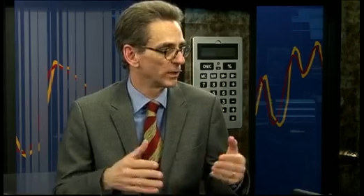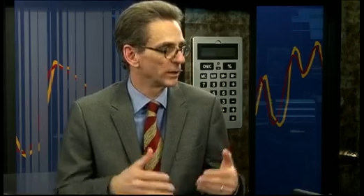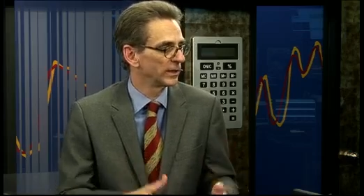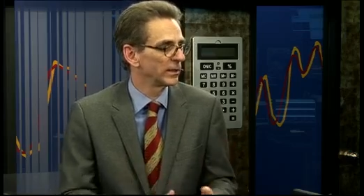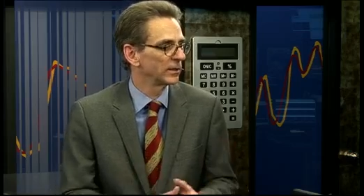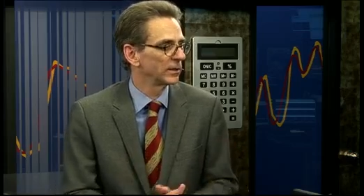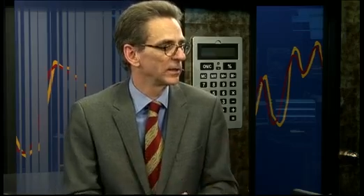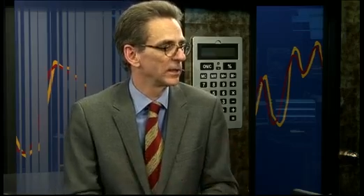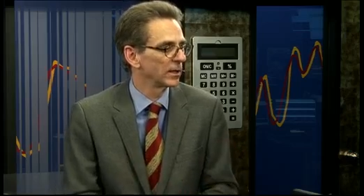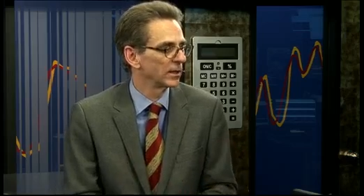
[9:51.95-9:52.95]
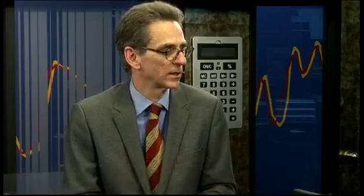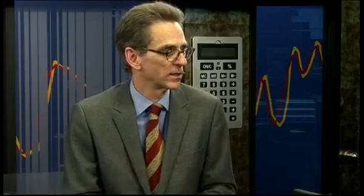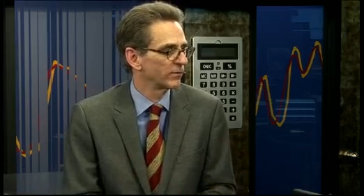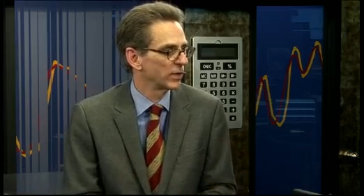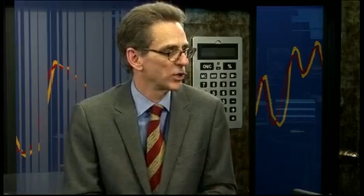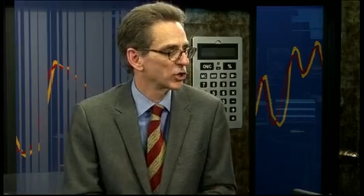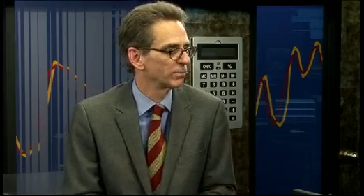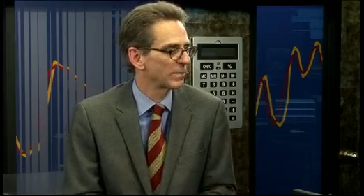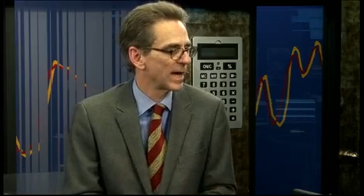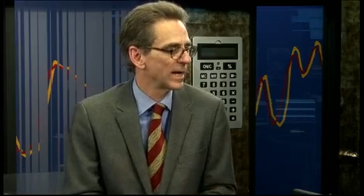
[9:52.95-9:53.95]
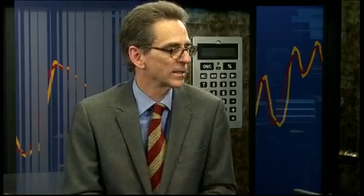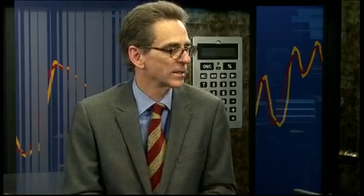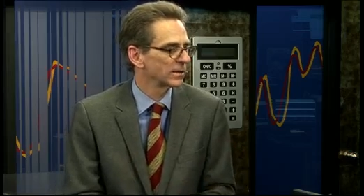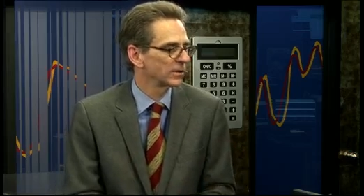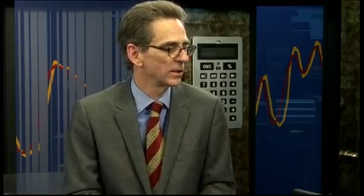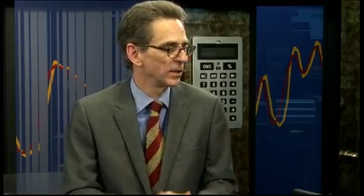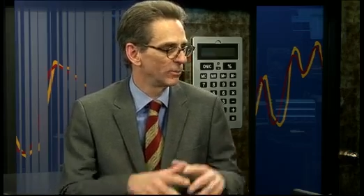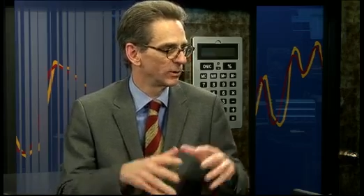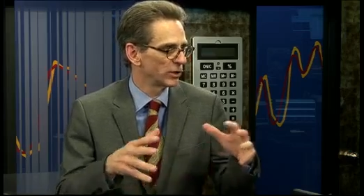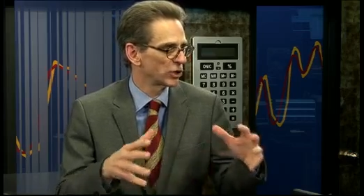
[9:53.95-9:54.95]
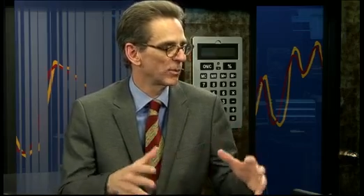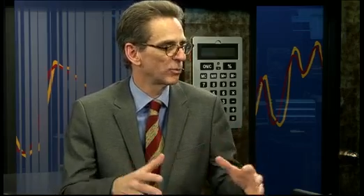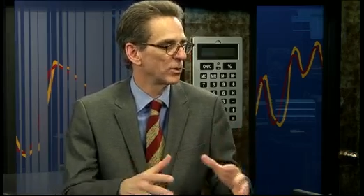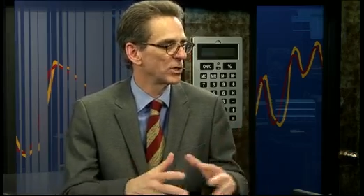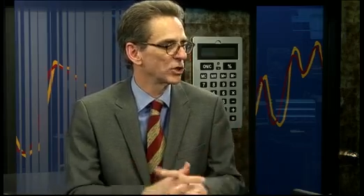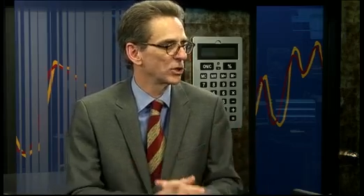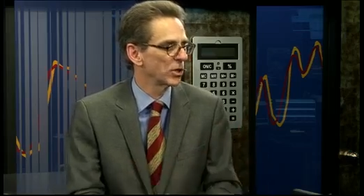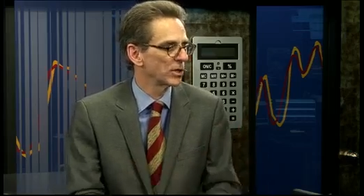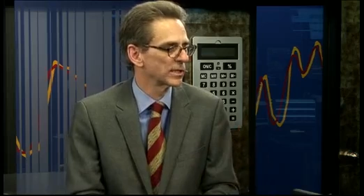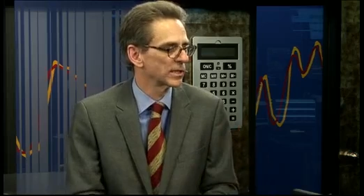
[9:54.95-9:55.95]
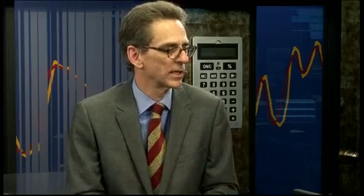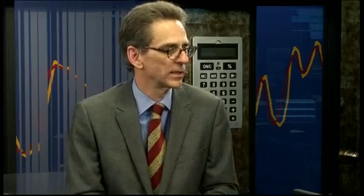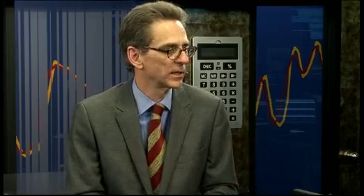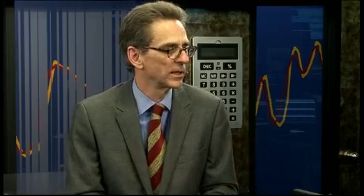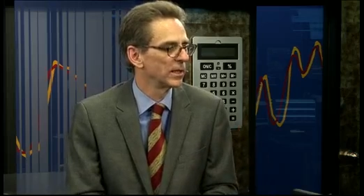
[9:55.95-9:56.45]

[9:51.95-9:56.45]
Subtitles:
building the lixiviation pads and the heap leach operation on site